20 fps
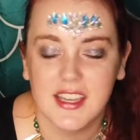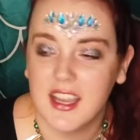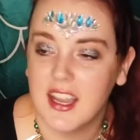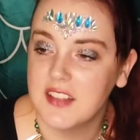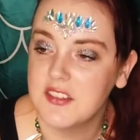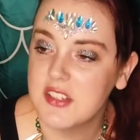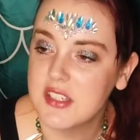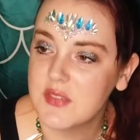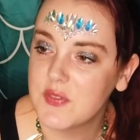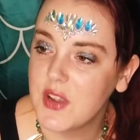I
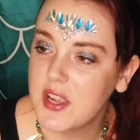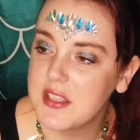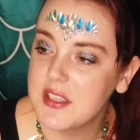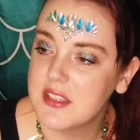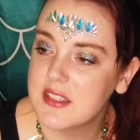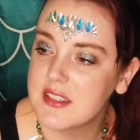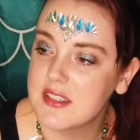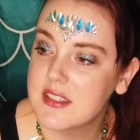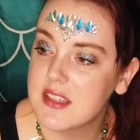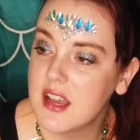just find
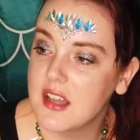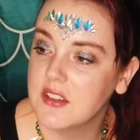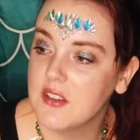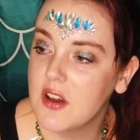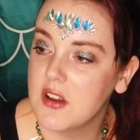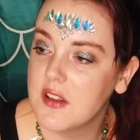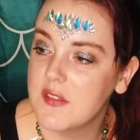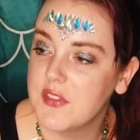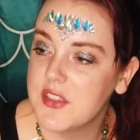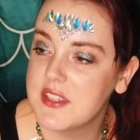that a
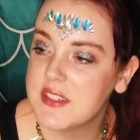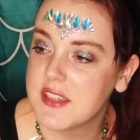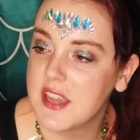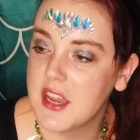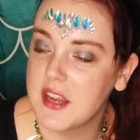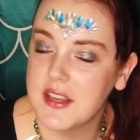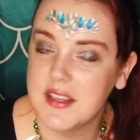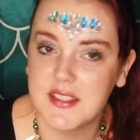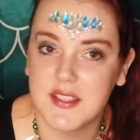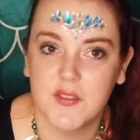lot of these
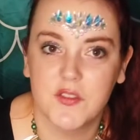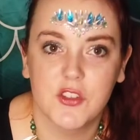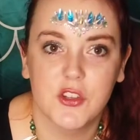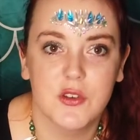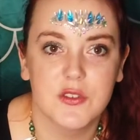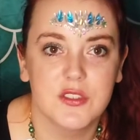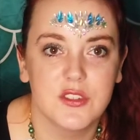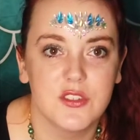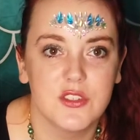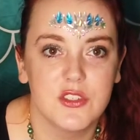candies I've
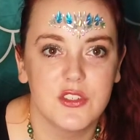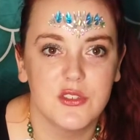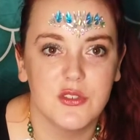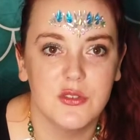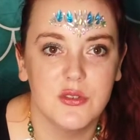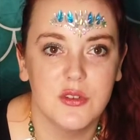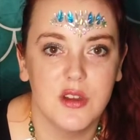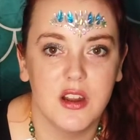chosen too